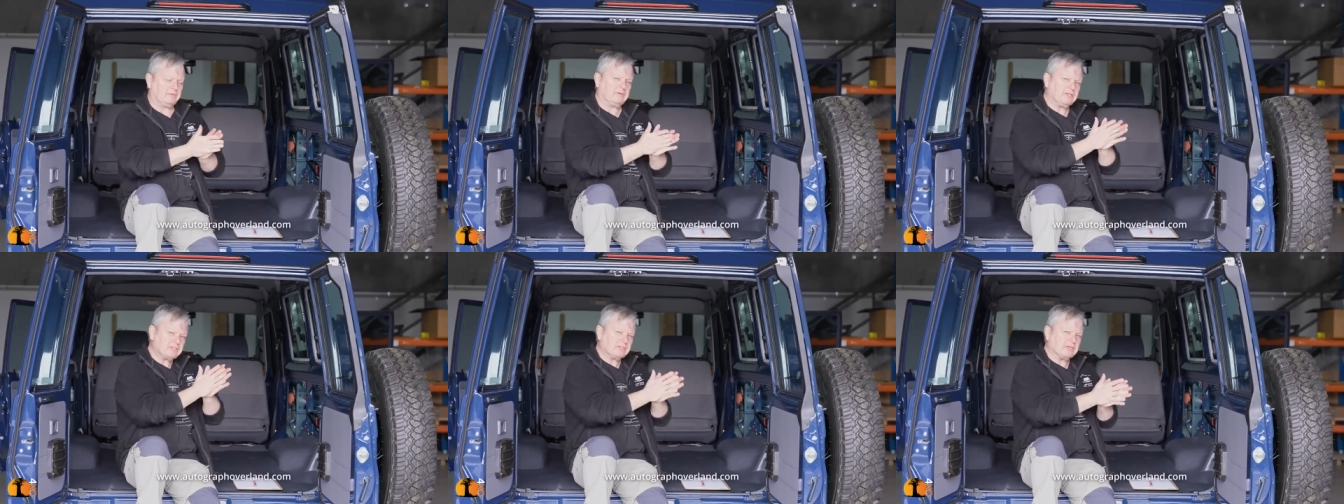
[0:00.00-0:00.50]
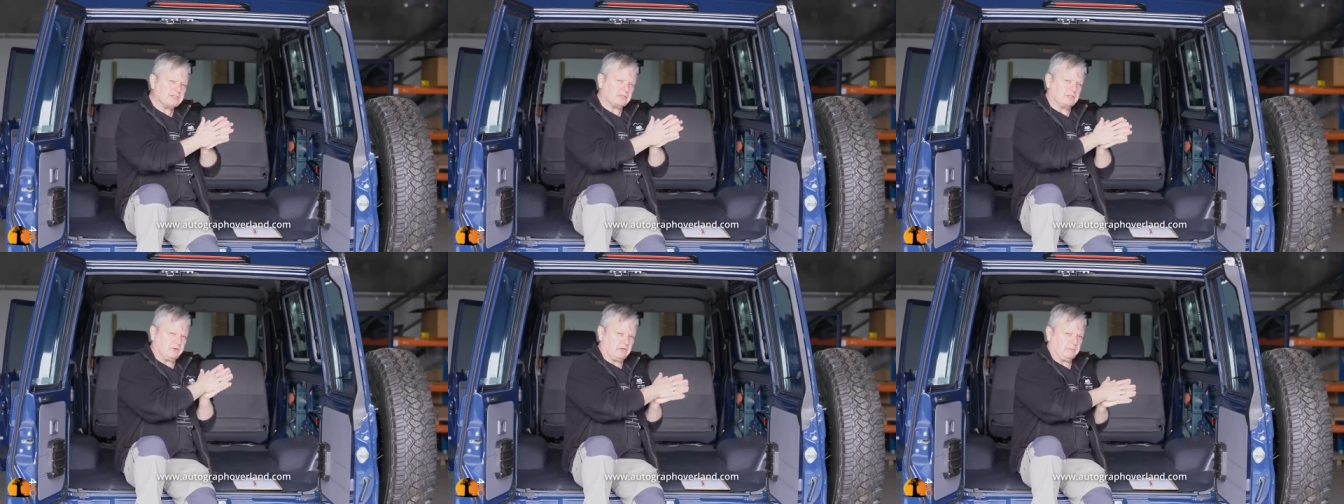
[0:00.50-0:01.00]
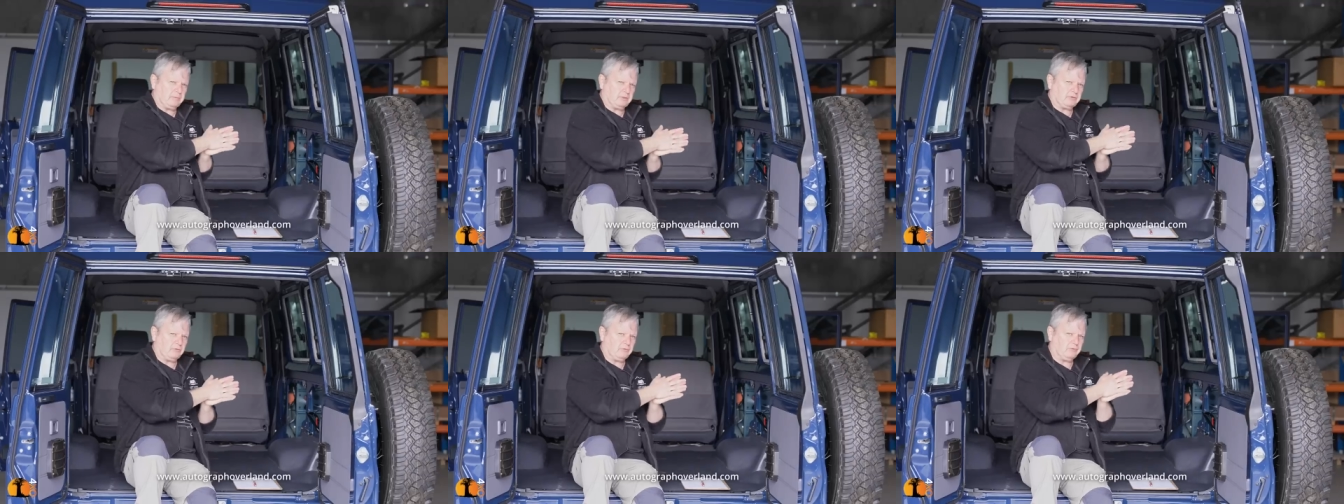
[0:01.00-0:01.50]
this is a
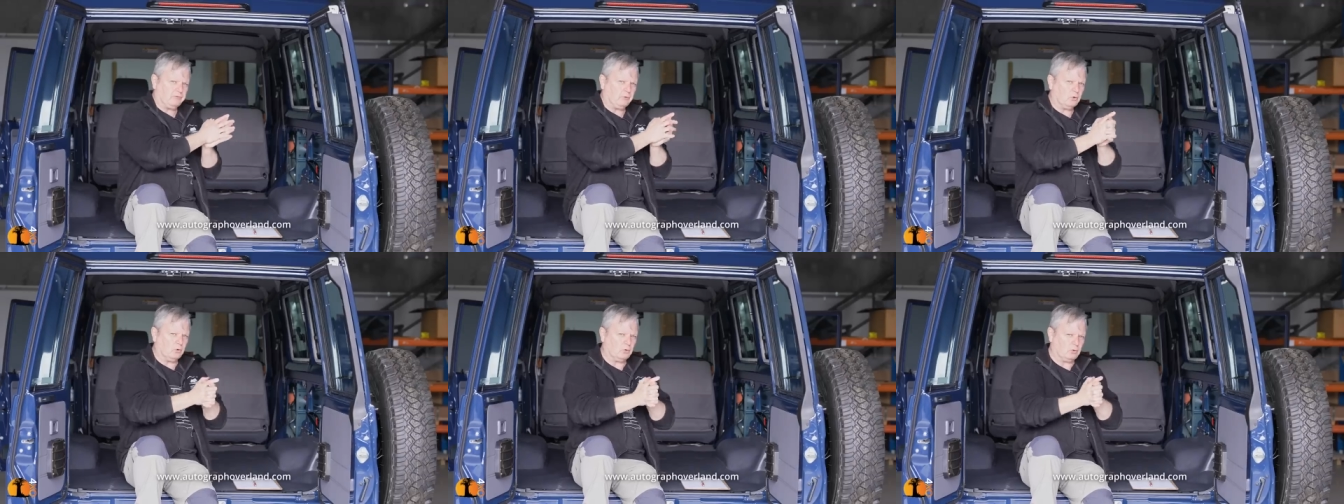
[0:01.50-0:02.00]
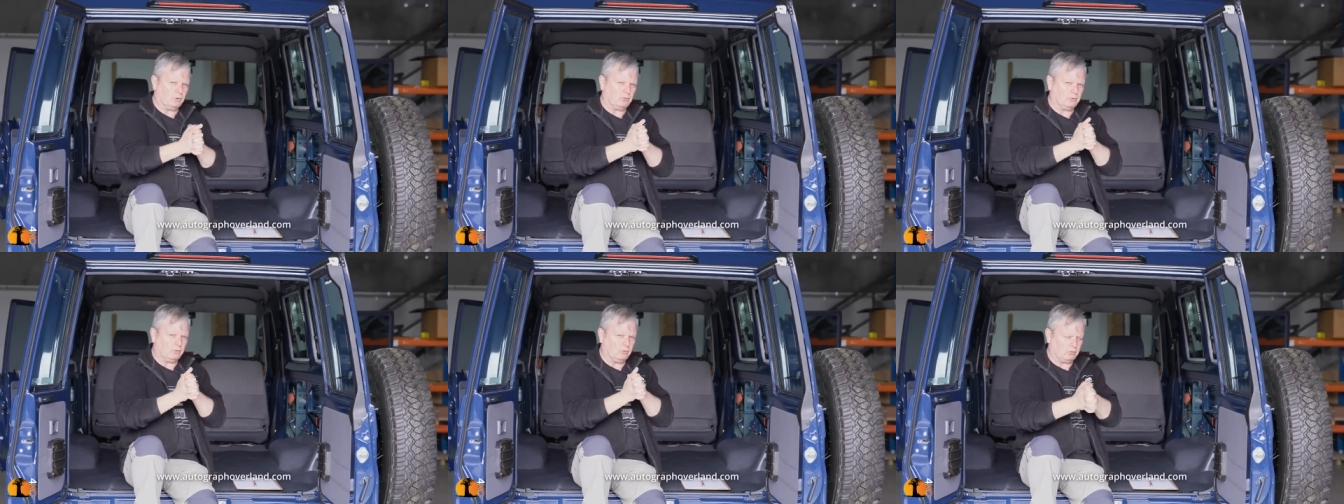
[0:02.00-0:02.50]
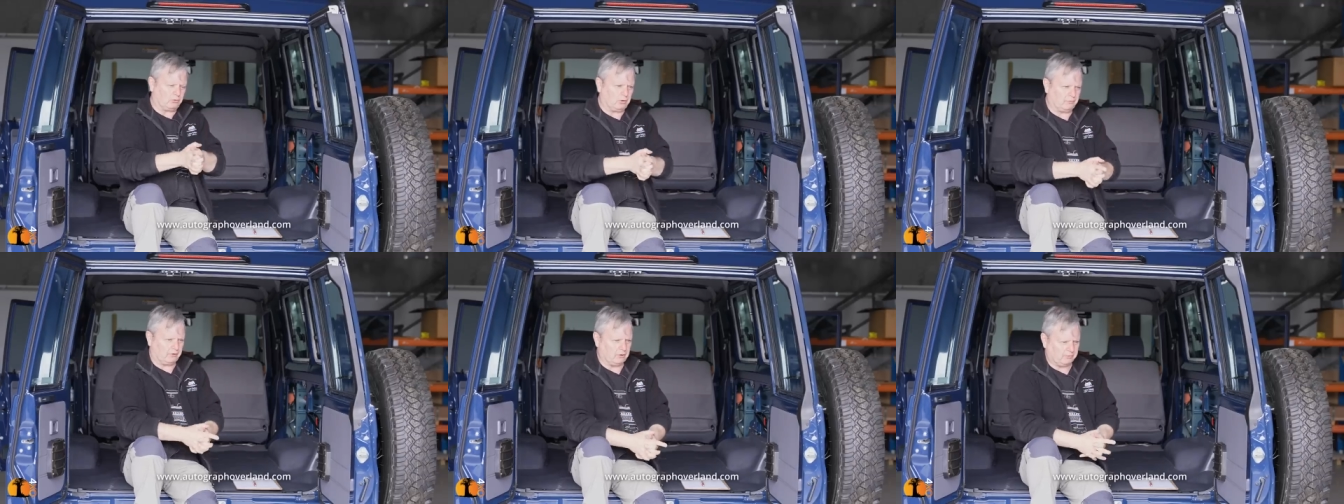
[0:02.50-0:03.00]
development for
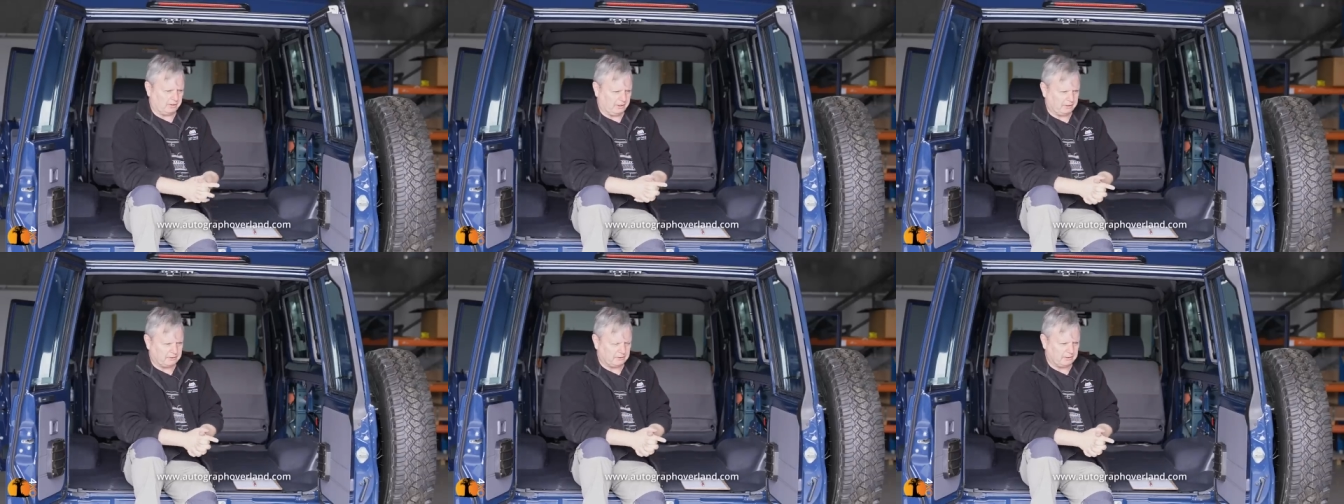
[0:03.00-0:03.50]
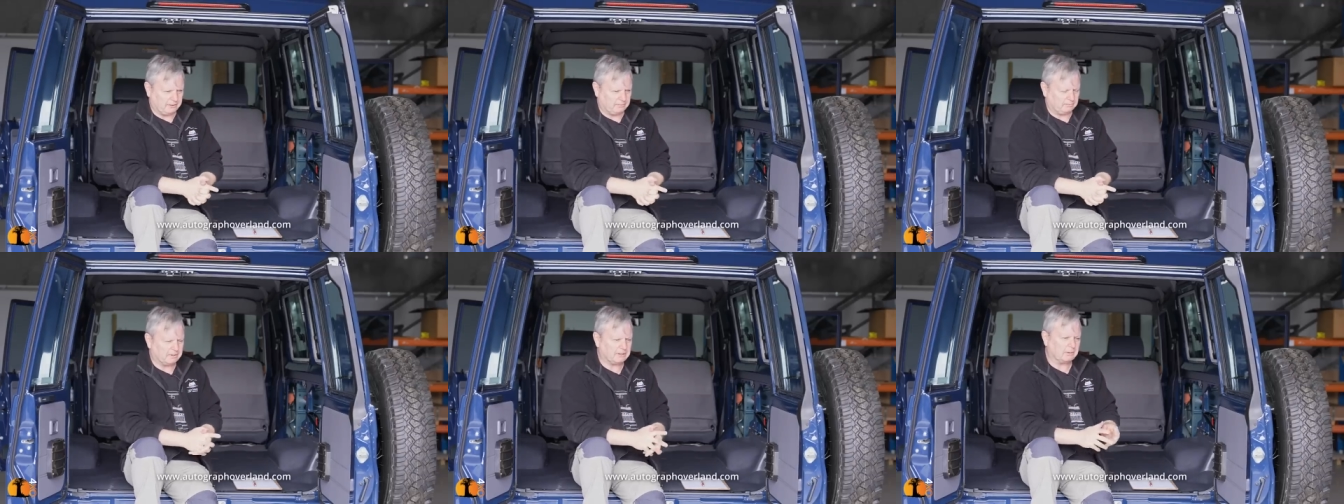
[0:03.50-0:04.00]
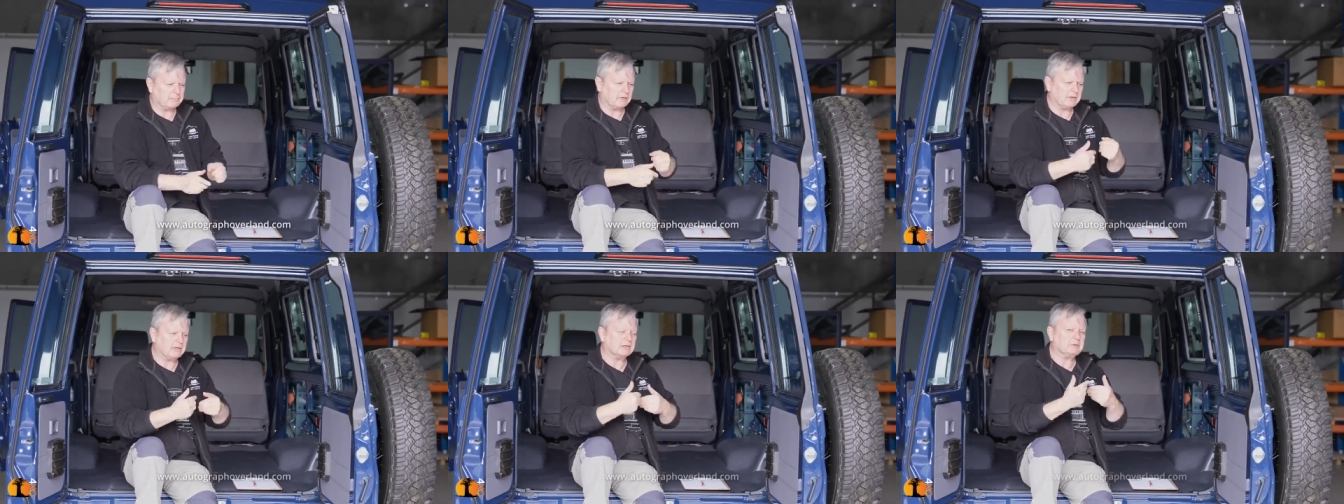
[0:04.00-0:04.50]
Autograph Overland. And, but I'm
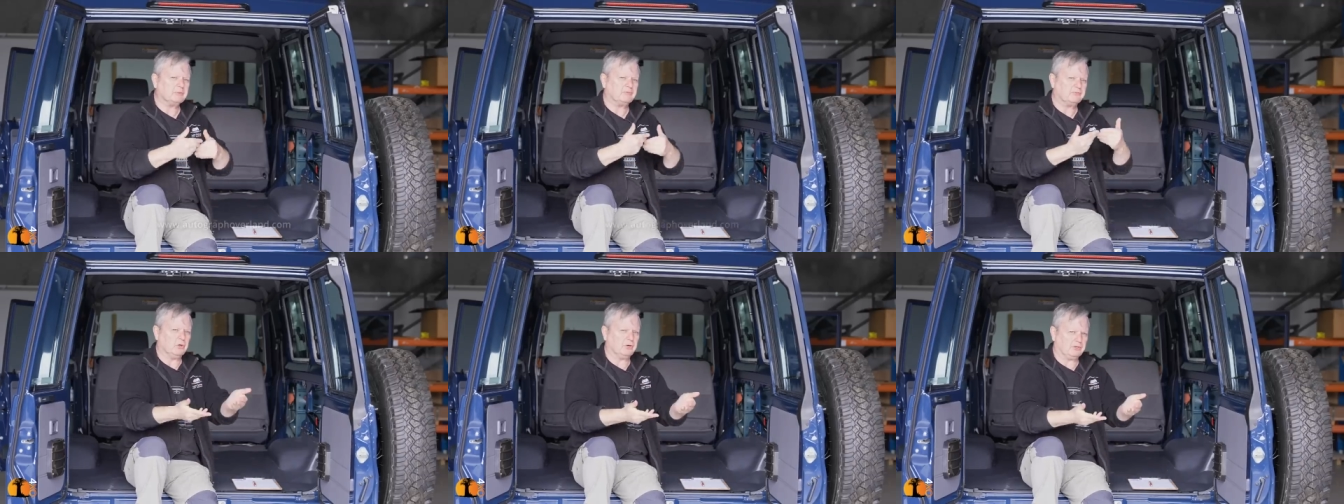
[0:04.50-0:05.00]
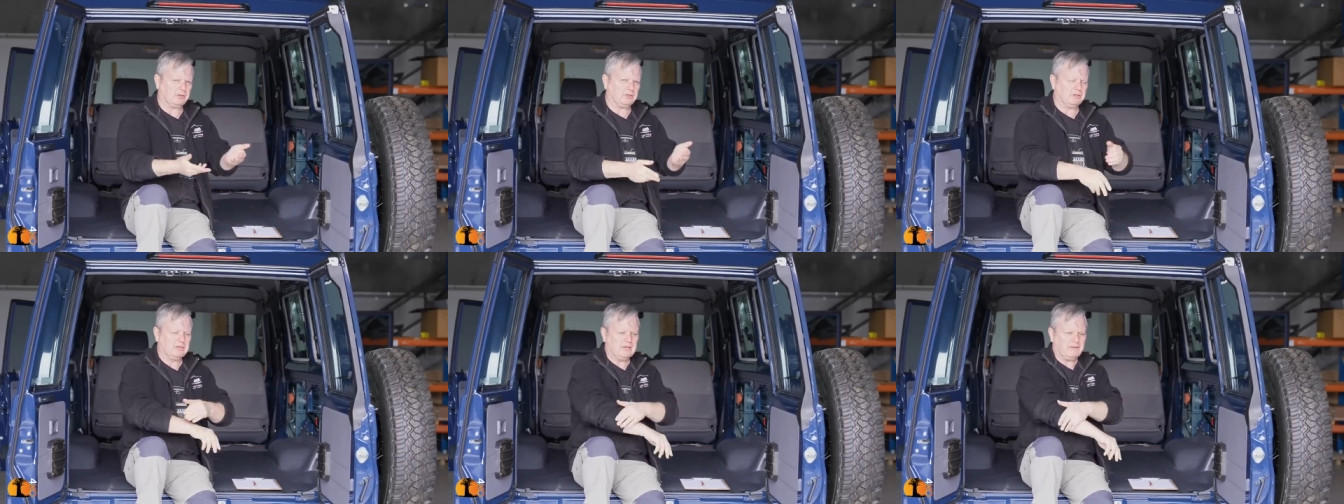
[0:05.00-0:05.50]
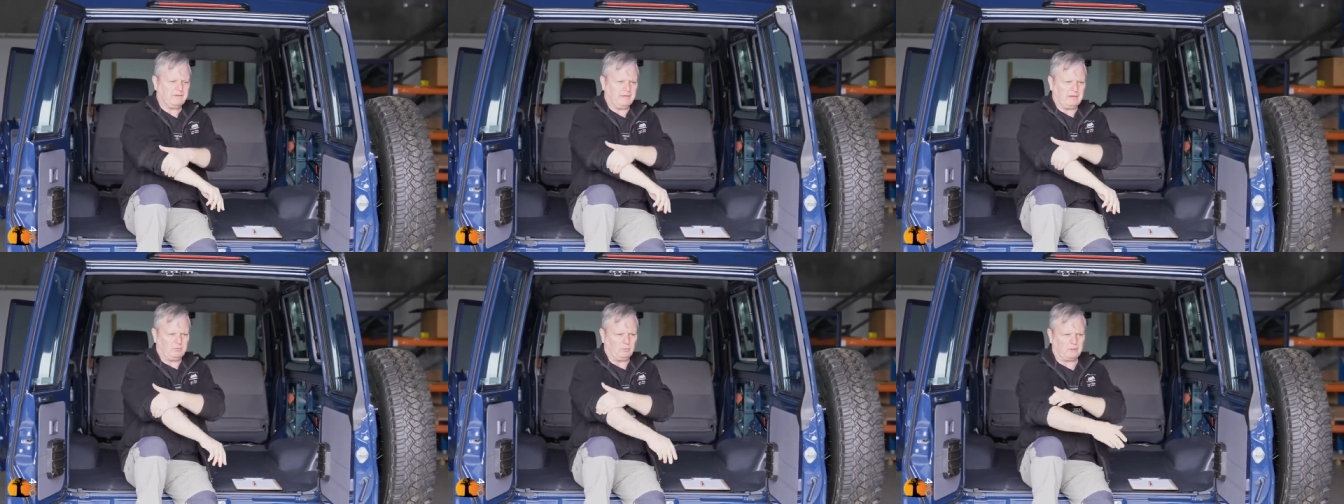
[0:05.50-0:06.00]
going a little bit further
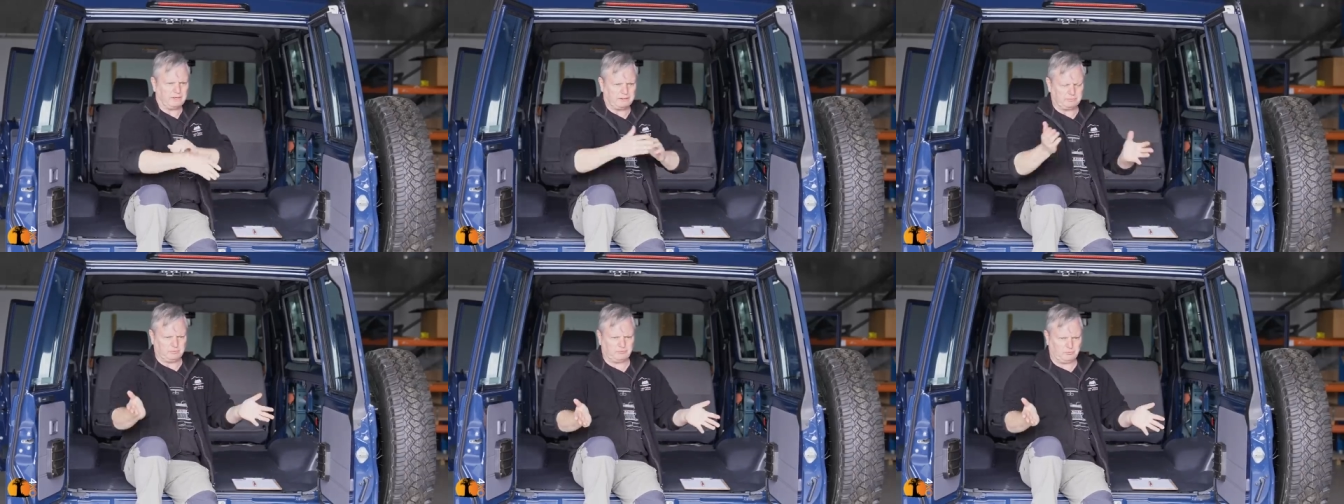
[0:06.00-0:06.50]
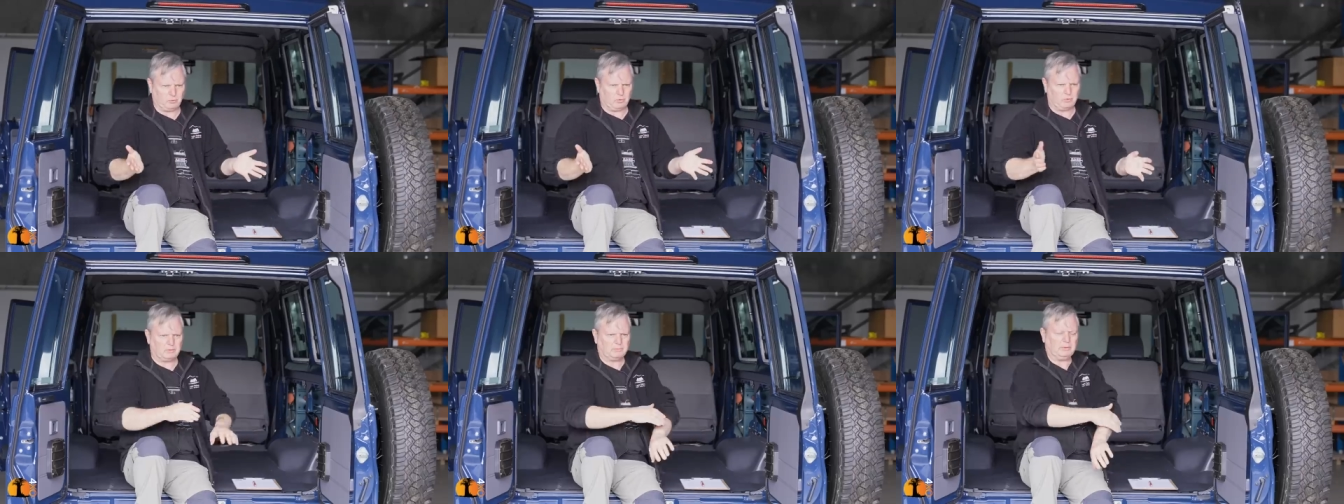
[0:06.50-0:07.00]
than what I did before.